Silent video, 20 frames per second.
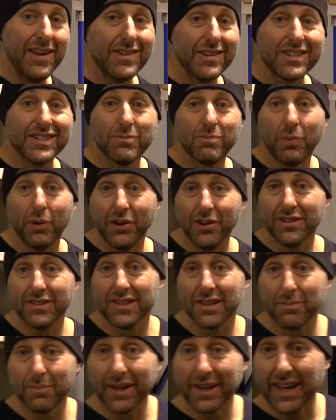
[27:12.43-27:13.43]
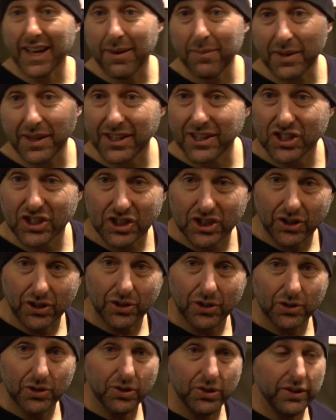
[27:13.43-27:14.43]
Because bows are becoming
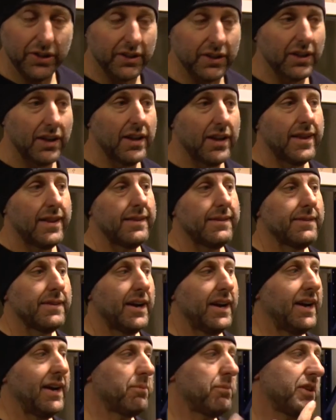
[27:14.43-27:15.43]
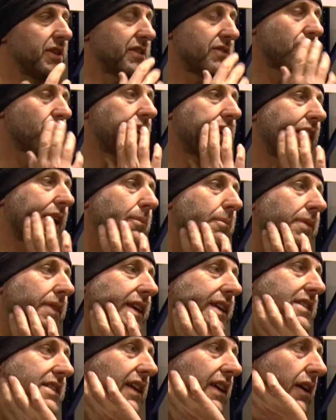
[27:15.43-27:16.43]
so good. I had a person ring up and
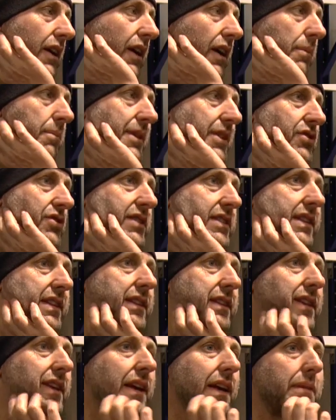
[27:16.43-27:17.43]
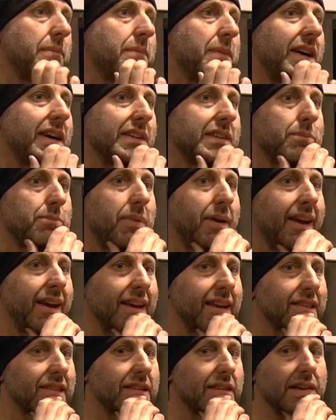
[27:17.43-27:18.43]
they said, oh, I'm interested in the Martin
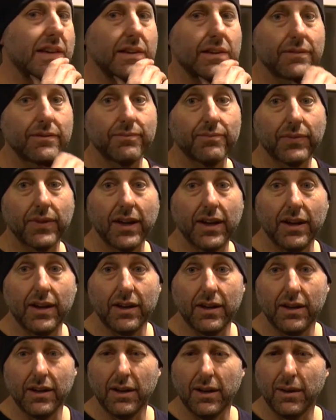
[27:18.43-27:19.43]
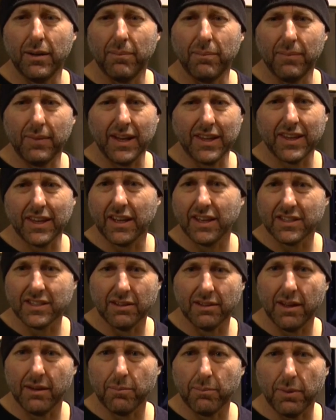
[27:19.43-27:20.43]
Panther. I think I
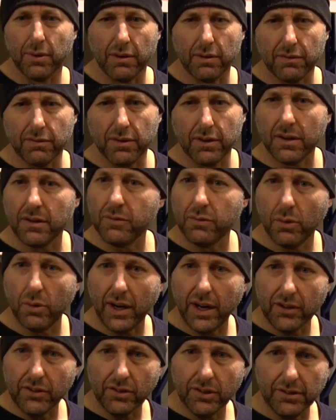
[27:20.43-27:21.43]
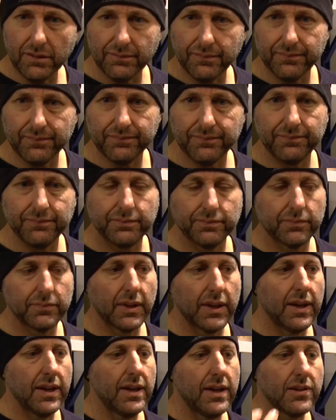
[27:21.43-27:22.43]
saw that bow for $400.
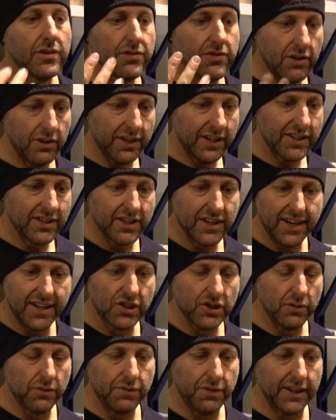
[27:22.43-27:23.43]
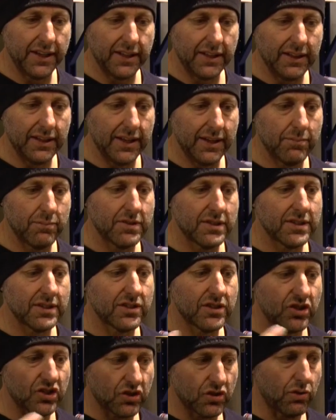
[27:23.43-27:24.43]
Not international fitting limbs,
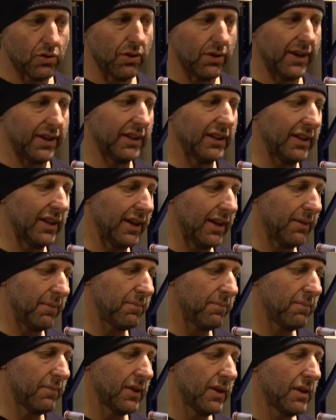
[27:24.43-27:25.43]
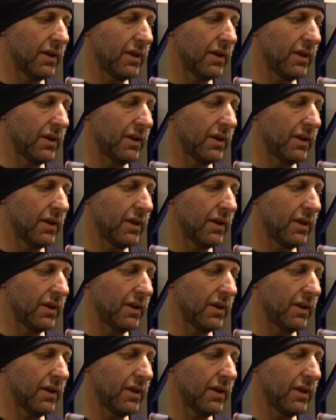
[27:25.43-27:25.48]
just a screw-in limb.